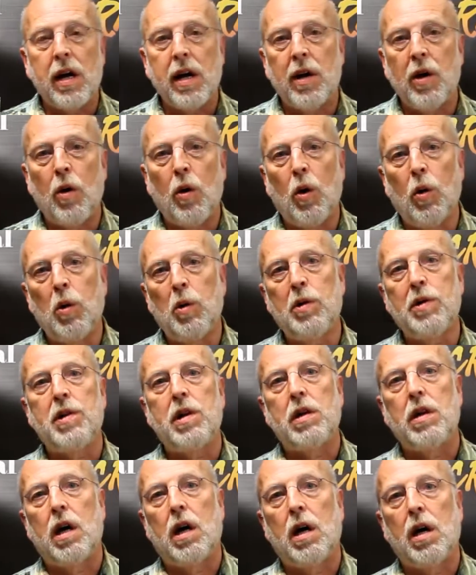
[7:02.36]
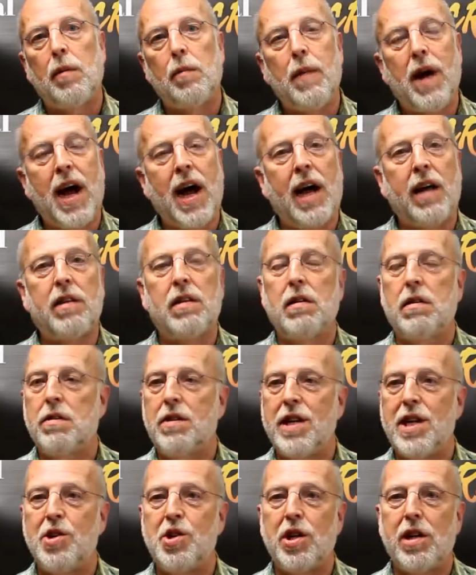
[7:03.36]
in old math
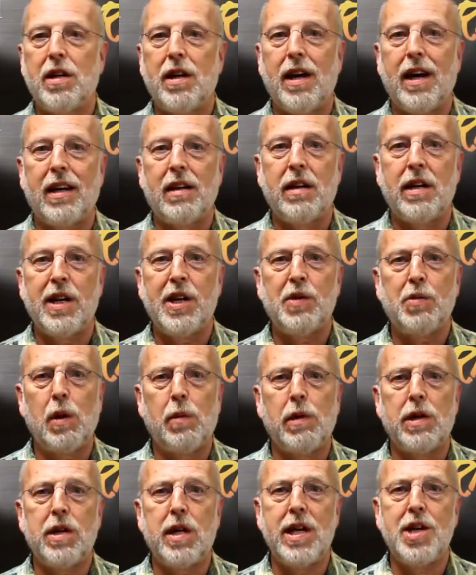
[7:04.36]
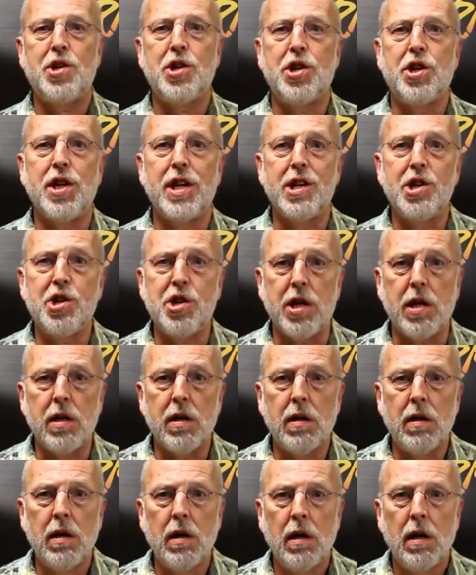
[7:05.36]
teaching techniques, we would teach
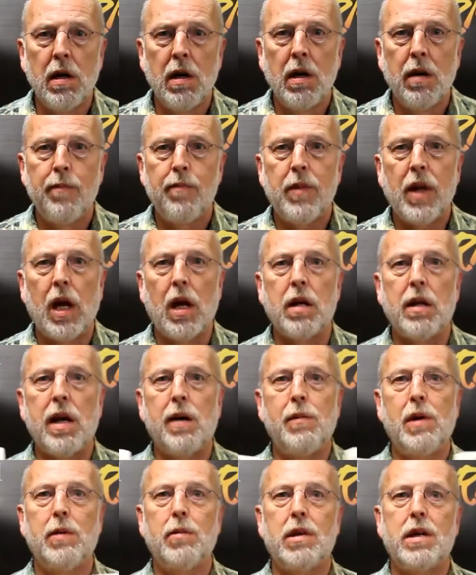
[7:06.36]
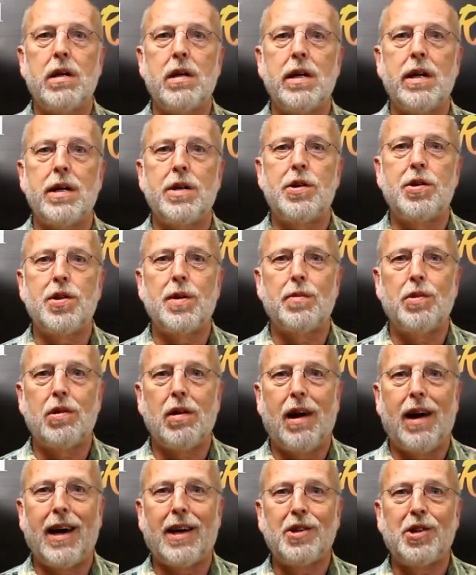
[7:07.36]
addition and then we would teach
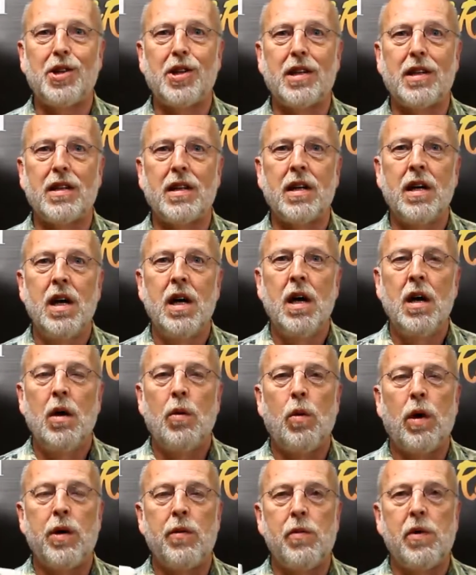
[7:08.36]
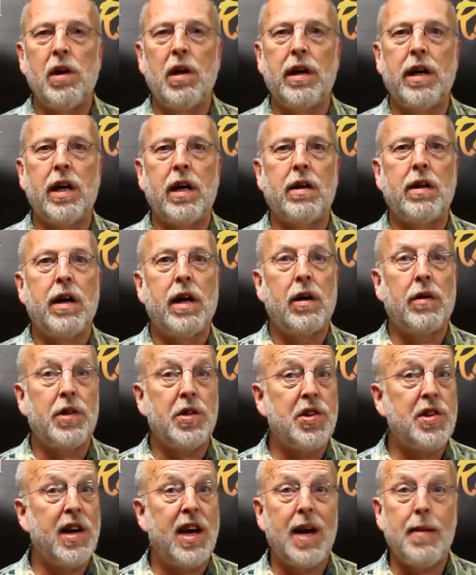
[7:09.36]
subtraction, when really they are the
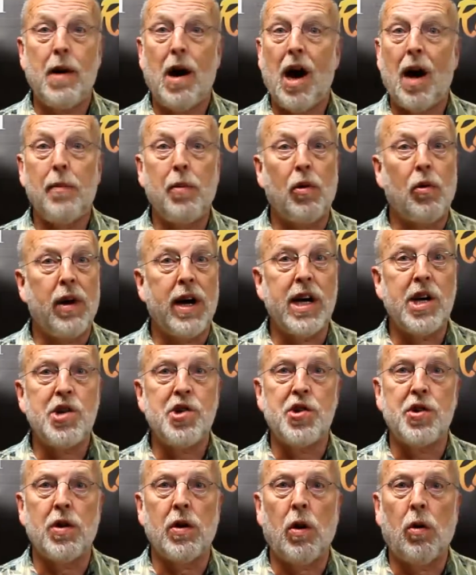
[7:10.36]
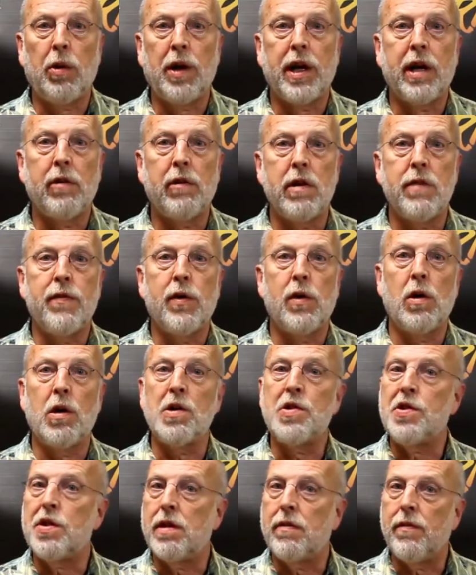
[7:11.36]
same operation, only
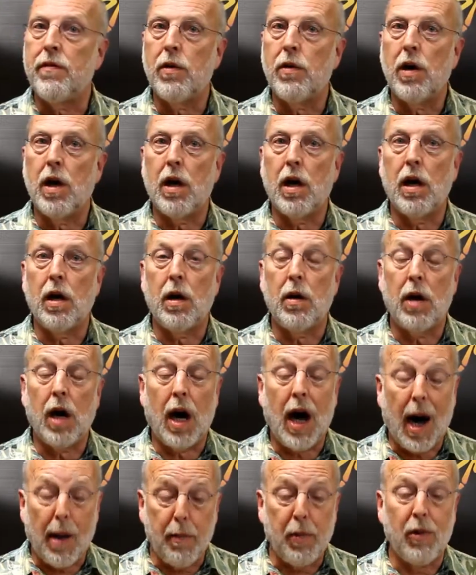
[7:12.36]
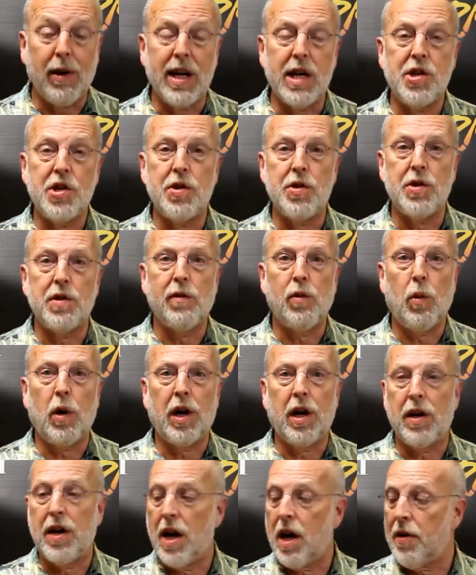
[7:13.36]
reverse operations of one
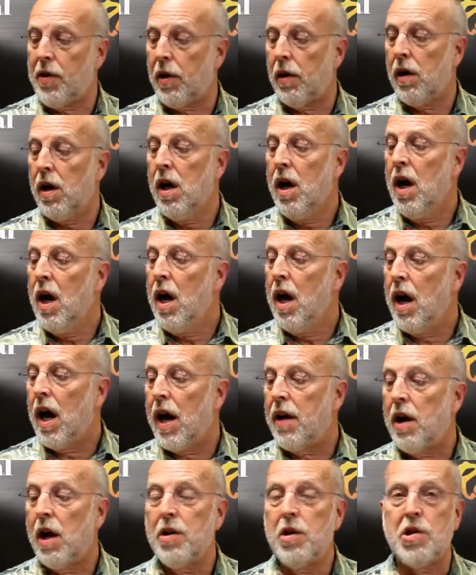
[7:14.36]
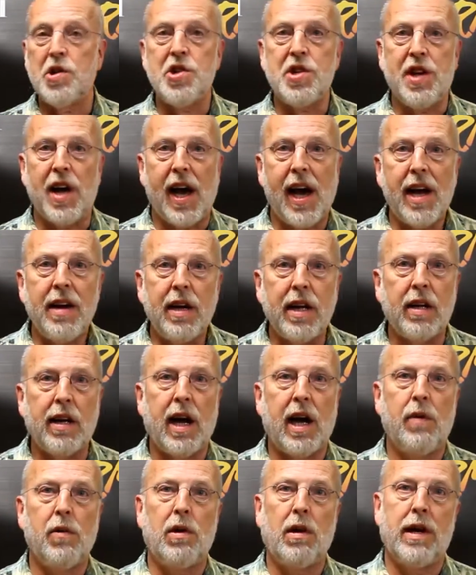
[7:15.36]
another. And understanding
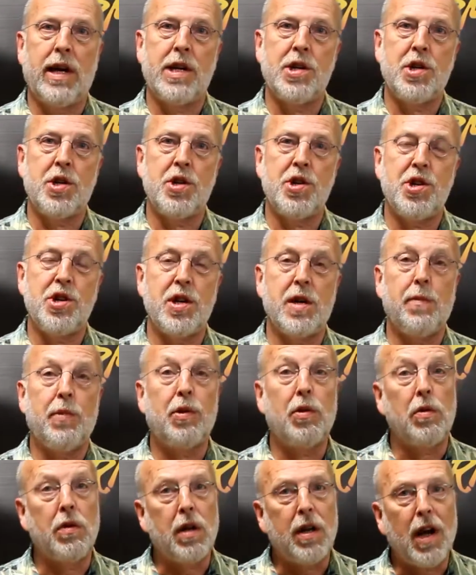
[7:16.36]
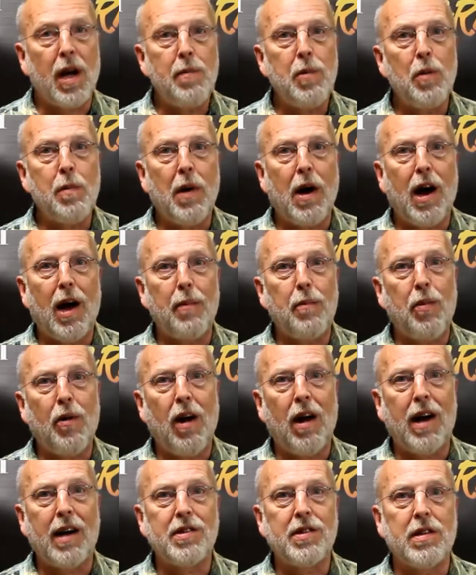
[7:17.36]
that relationship through the number bond
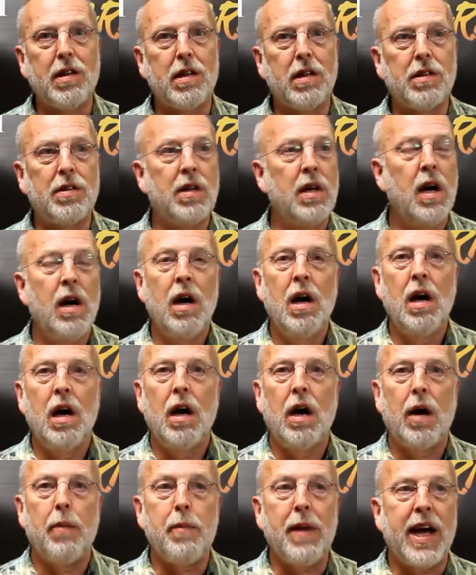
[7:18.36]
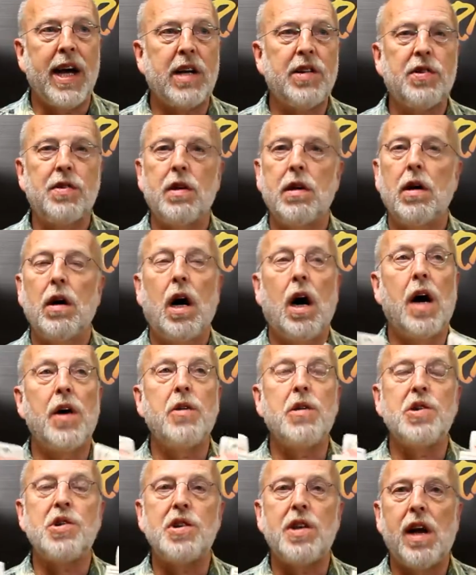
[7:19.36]
process makes
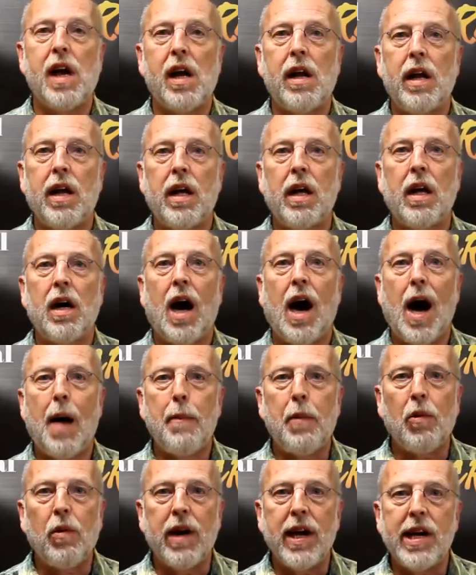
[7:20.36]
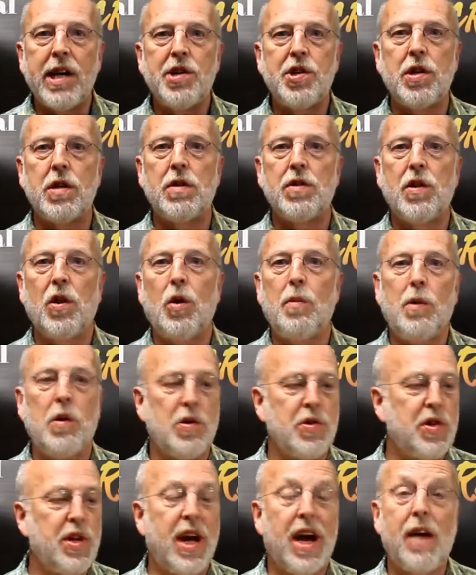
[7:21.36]
understanding operations
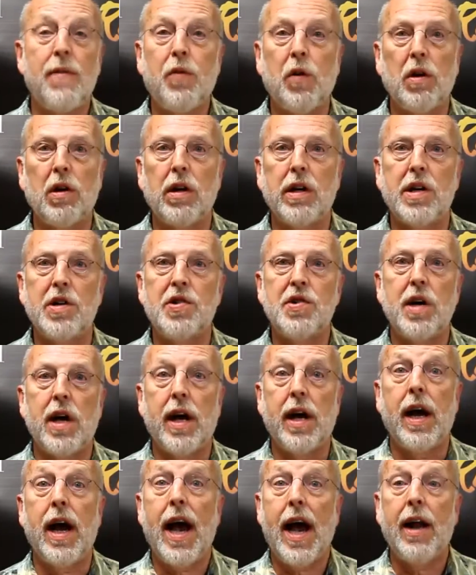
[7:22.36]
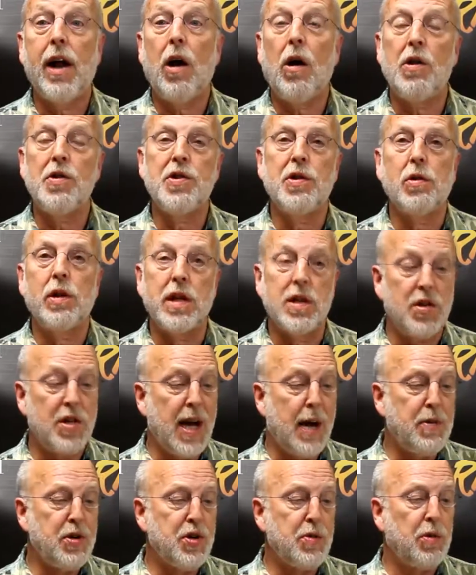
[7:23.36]
almost effortless and also
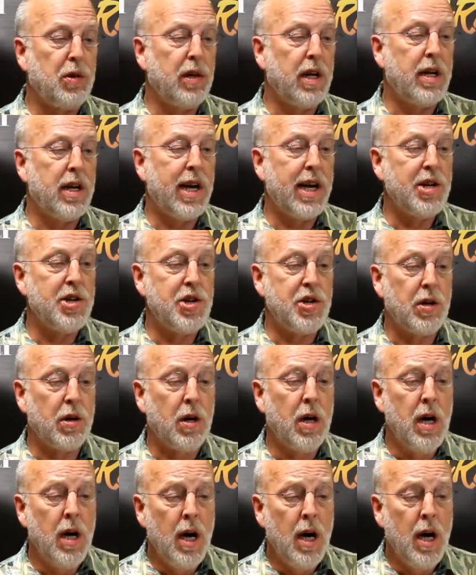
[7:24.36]
conceptual in nature,